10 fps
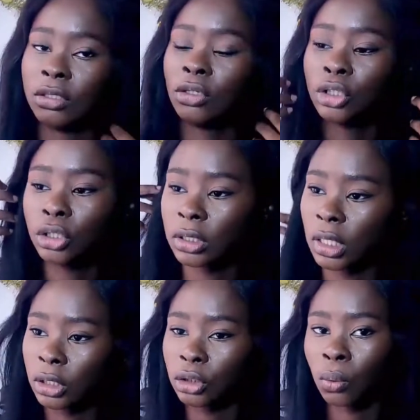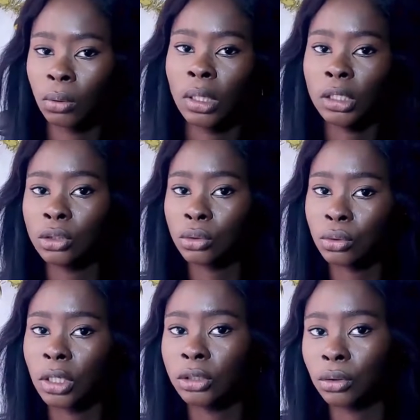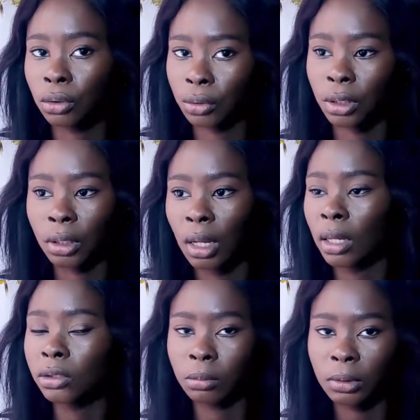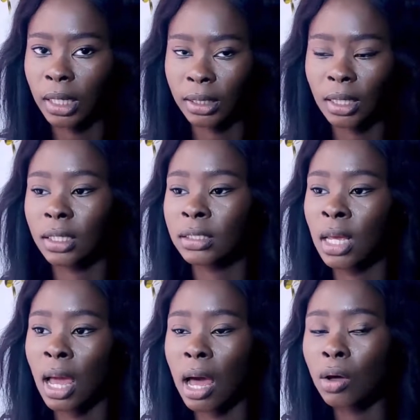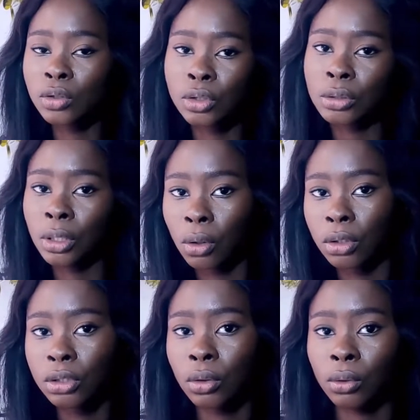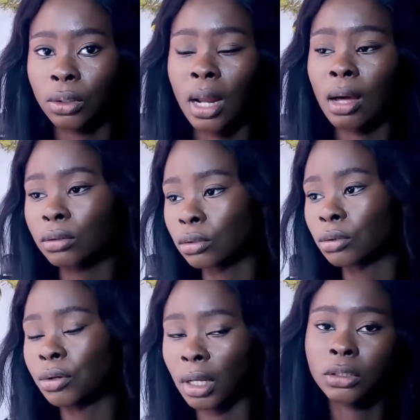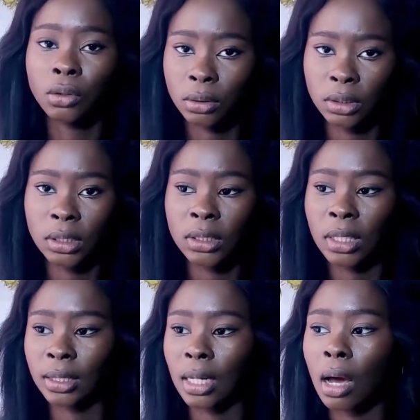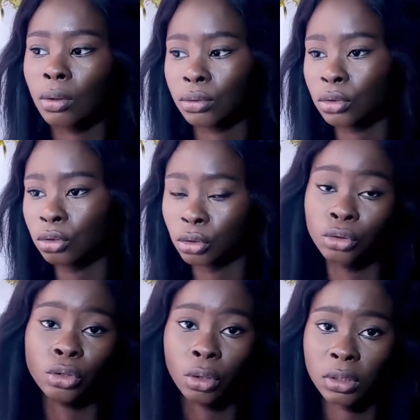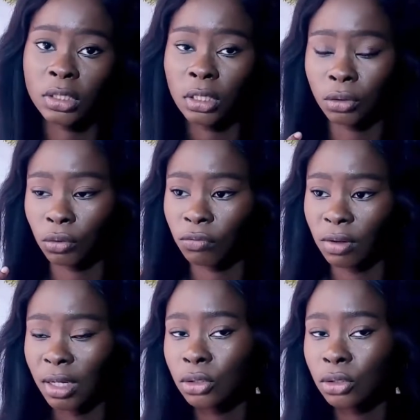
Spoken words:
not just lecture 1, lecture 2, lecture 3, something like that. I also do a course on how to create courses and how to structure courses and all of that.